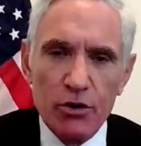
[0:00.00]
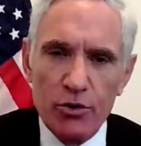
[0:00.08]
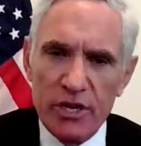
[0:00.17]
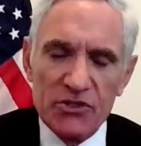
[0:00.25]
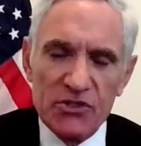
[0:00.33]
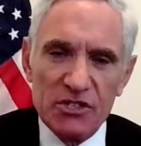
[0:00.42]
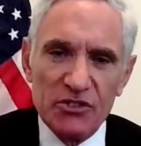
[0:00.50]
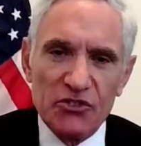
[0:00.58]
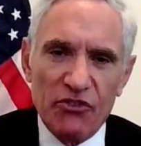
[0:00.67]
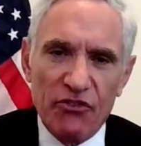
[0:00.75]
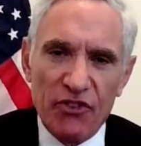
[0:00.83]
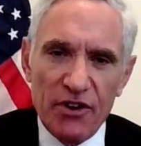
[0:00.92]
who
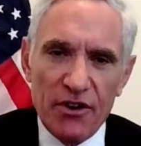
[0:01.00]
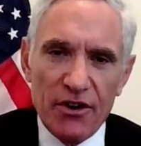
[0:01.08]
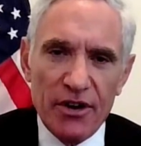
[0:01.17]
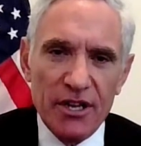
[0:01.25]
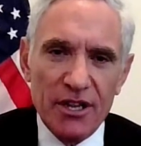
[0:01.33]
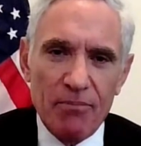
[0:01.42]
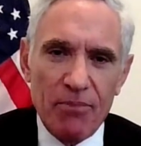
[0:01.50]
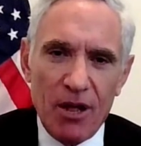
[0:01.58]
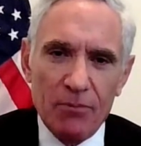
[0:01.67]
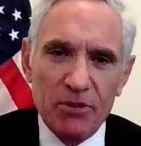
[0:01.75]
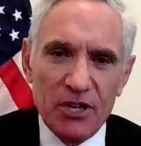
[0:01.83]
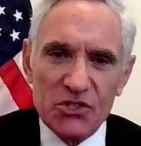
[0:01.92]
instills fear in the
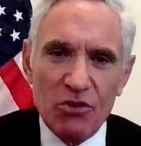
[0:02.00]
public.